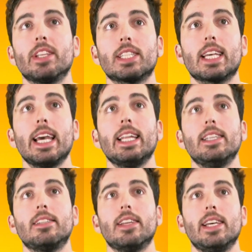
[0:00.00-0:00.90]
if the skin
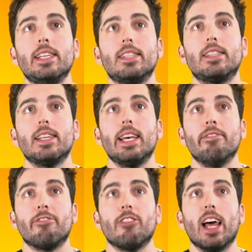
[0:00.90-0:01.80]
is
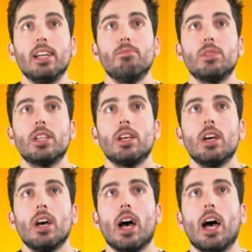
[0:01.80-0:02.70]
inflamed
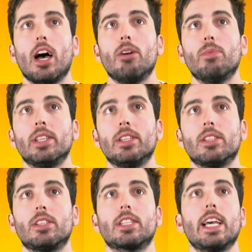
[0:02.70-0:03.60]
and there's
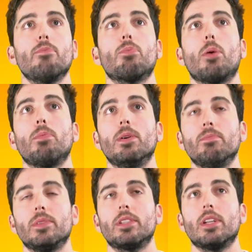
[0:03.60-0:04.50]
skin
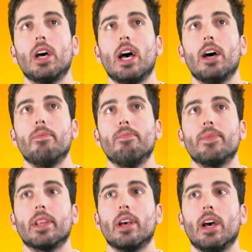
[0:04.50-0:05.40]
problems
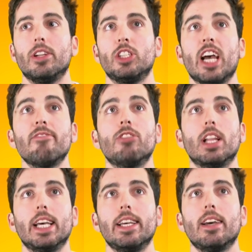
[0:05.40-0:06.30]

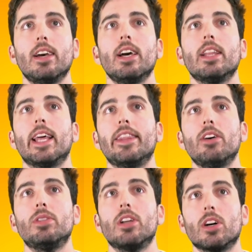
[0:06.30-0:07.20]
generally, then
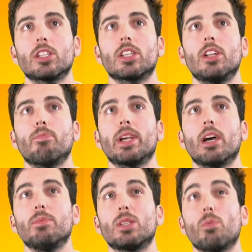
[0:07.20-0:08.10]
those ducts can
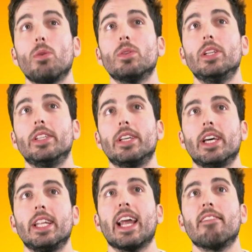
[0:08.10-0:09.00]
become swollen
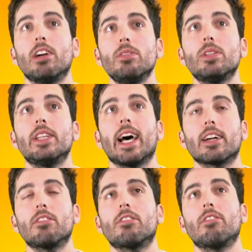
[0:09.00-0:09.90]
and narrowed, and that
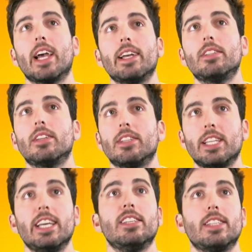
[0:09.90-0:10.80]
can create
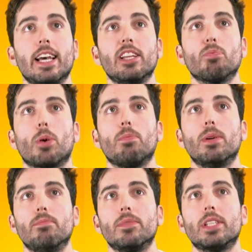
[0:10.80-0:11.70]
tear staining
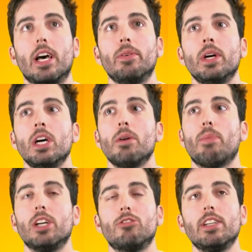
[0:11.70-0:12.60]
problems. So
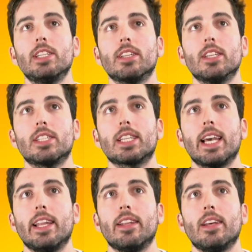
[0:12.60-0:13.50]
by treating the
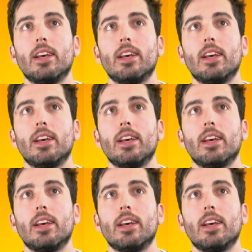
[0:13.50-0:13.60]
skin